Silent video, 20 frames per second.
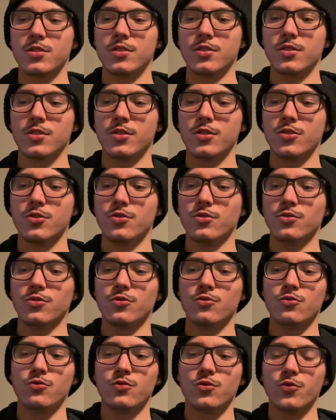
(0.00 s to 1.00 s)

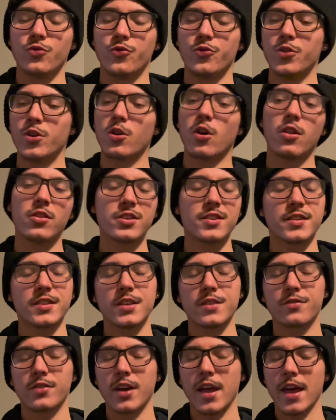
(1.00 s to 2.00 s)
you feel all these
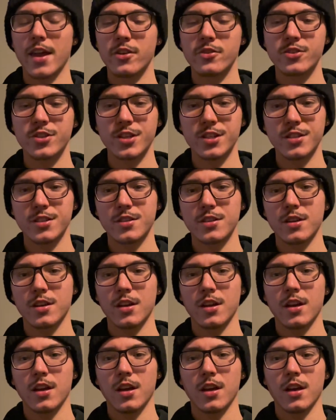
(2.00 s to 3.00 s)
different energies.
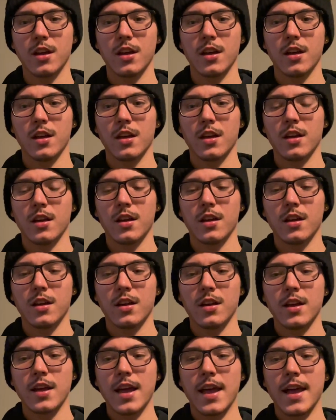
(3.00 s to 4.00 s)

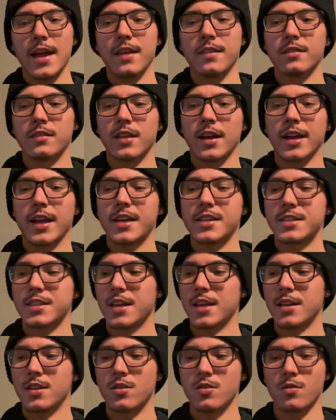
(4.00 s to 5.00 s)
And like I
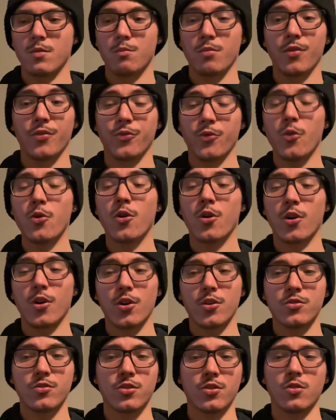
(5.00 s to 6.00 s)
said before,
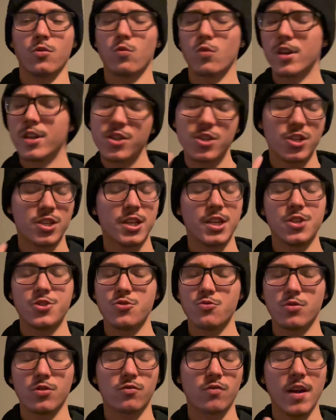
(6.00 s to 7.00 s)
the wind just hits you in
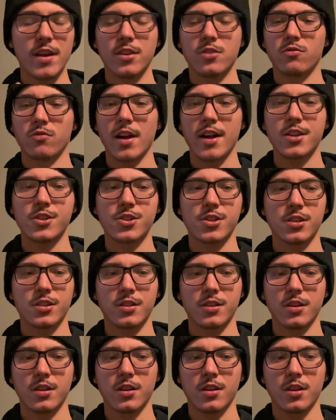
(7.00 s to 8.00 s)
the right direction.
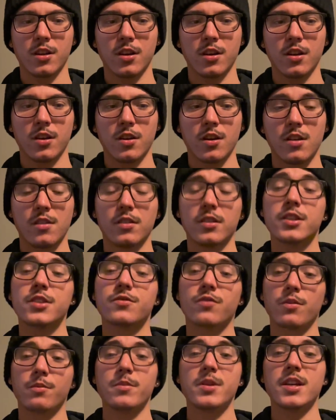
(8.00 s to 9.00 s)
And at least
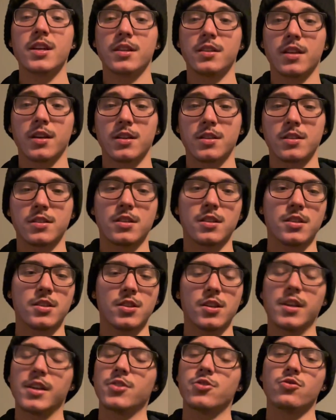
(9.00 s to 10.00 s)
for me, it does. It
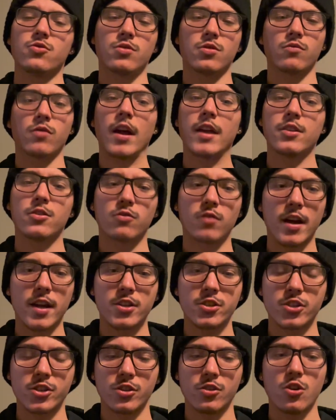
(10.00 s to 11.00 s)
hits you in the right
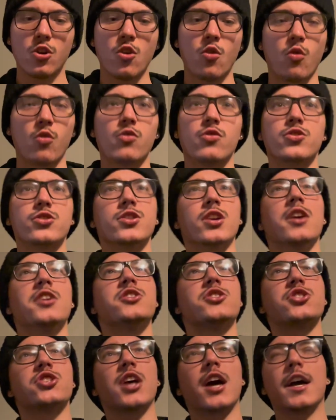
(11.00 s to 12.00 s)
direction, or the sun
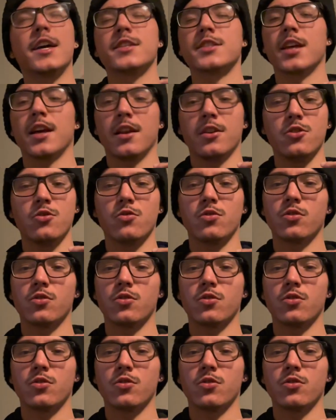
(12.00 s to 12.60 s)
shines on you in the